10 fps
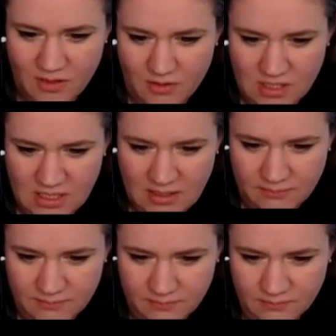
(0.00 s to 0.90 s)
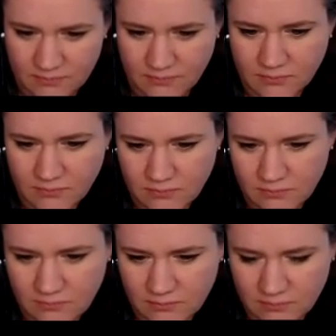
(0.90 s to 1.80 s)
13.
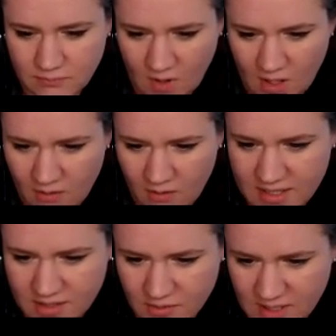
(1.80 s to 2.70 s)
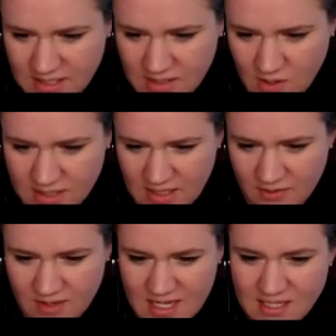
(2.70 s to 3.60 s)
All right, so this crosses out
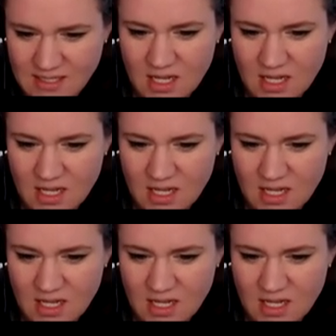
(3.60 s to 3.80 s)
this.